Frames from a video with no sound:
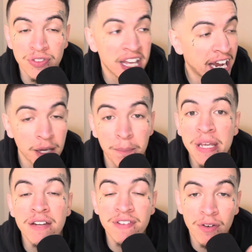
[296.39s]
They end up
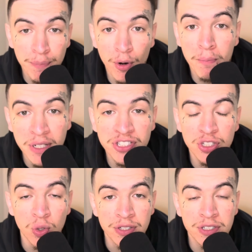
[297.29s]
being very
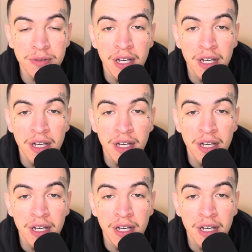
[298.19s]
promiscuous.